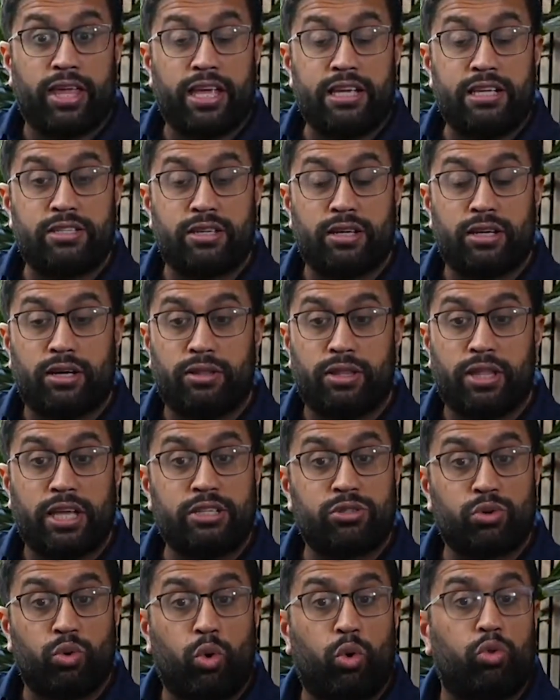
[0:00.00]
these
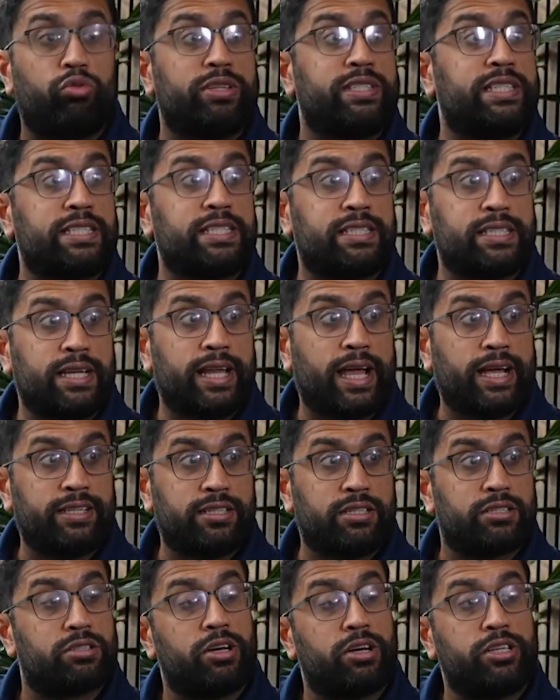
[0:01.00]
are all resisted
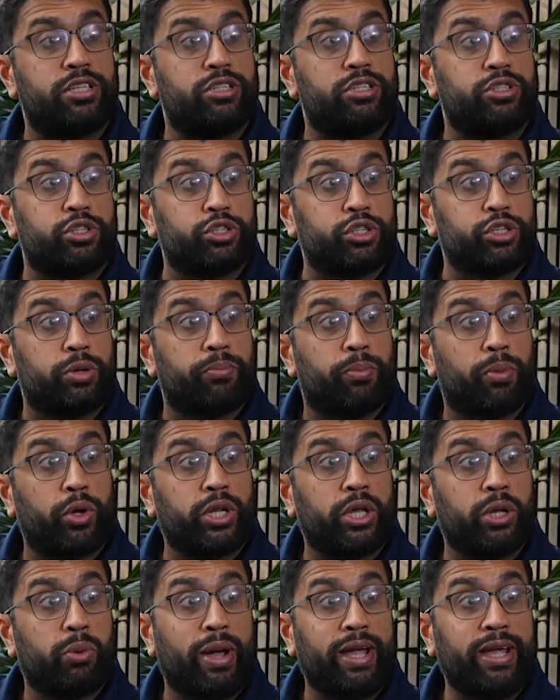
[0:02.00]
exercises using your
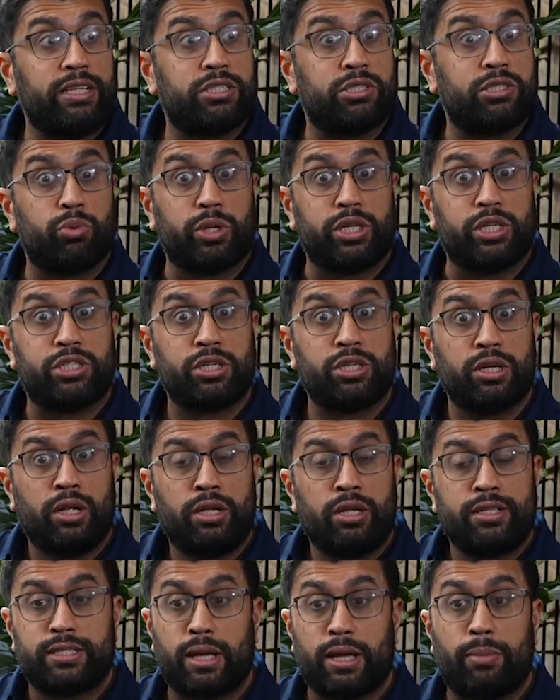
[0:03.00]
body weights, which
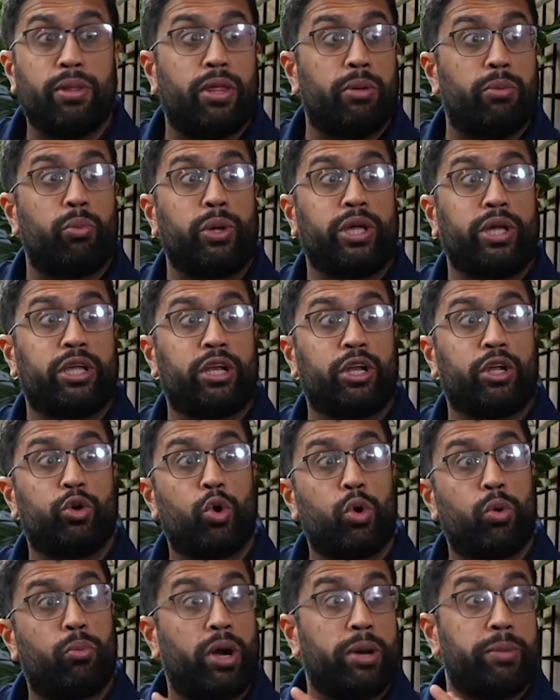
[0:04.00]
some of them we can
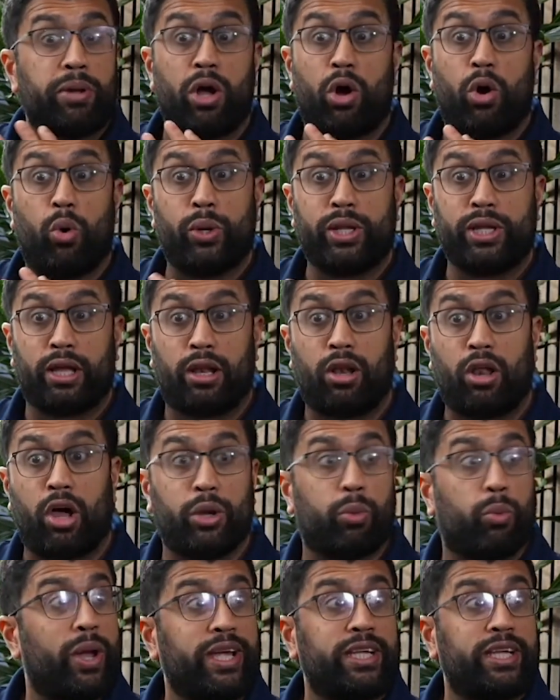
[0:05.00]
incorporate by holding a
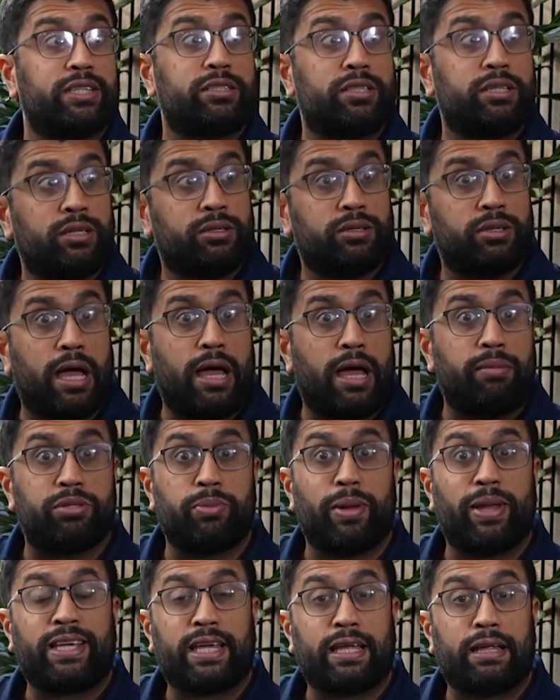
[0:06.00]
light weight to
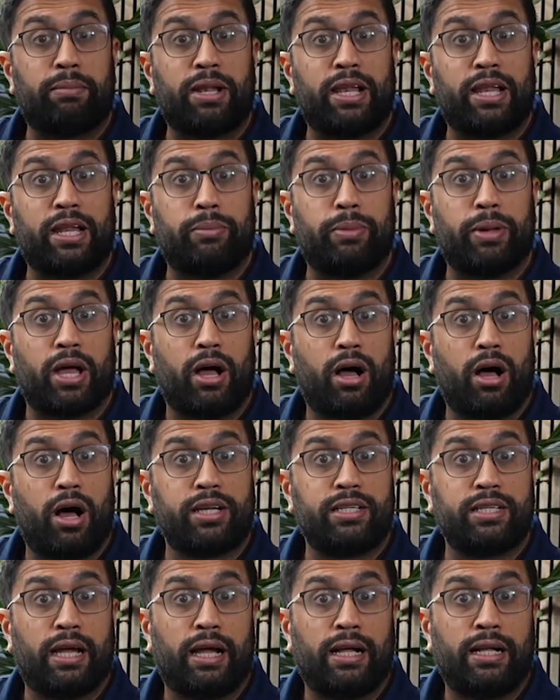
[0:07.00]
make them a little bit
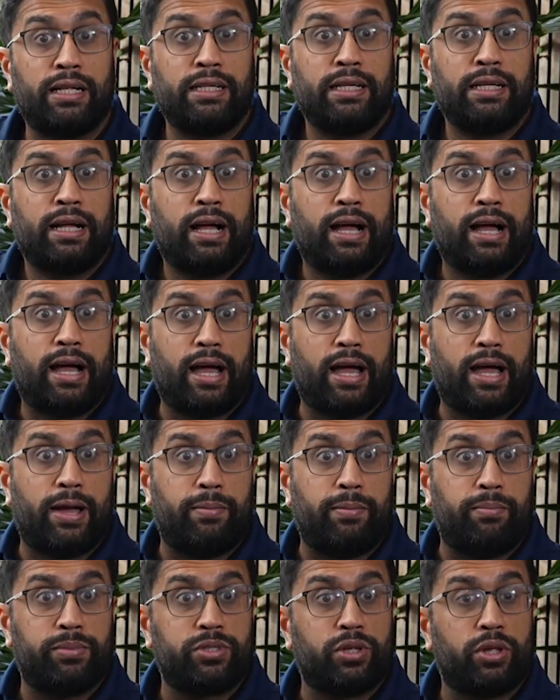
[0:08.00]
harder.
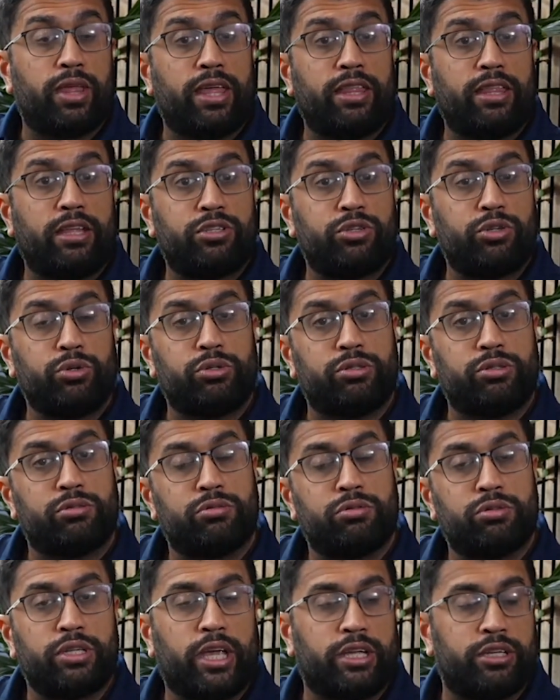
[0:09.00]
So they're the
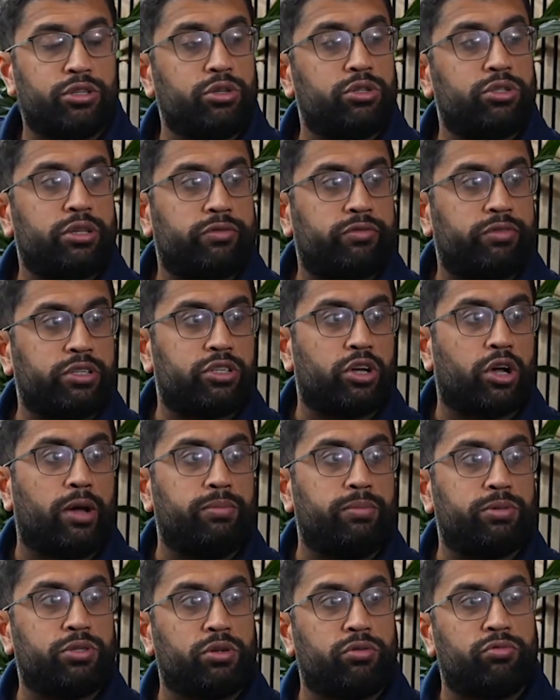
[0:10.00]
two different
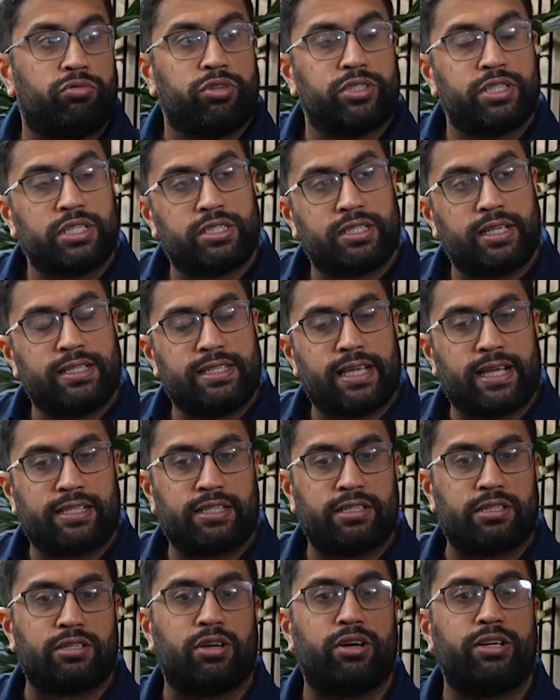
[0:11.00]
types of resistance
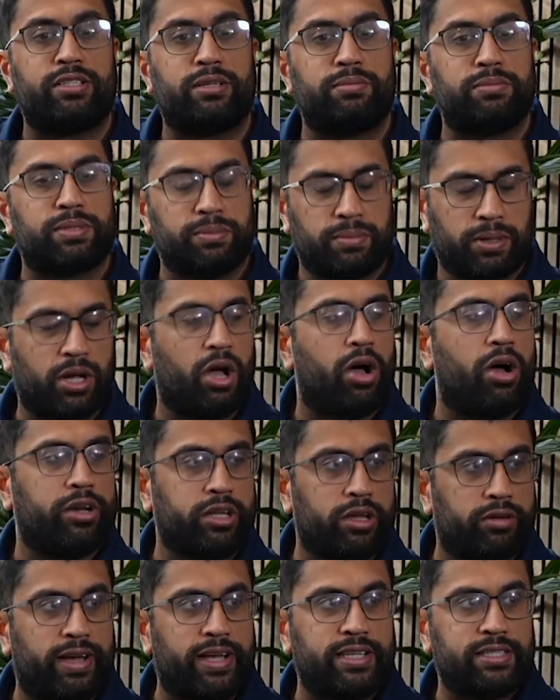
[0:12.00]
exercise and some
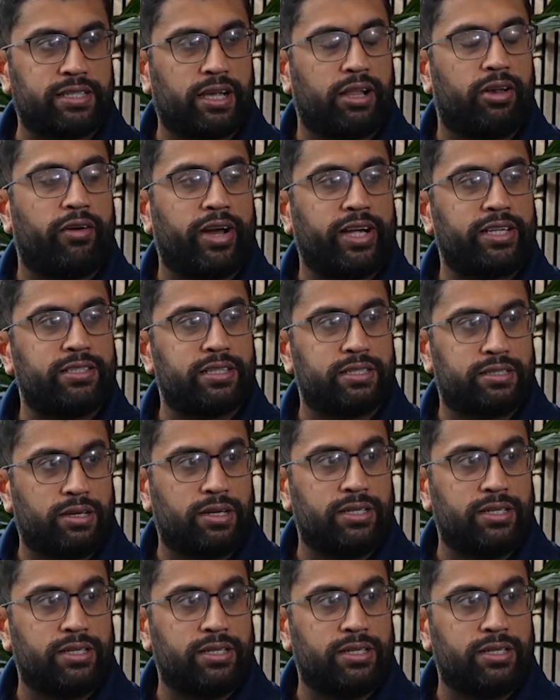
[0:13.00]
cardiovascular exercise.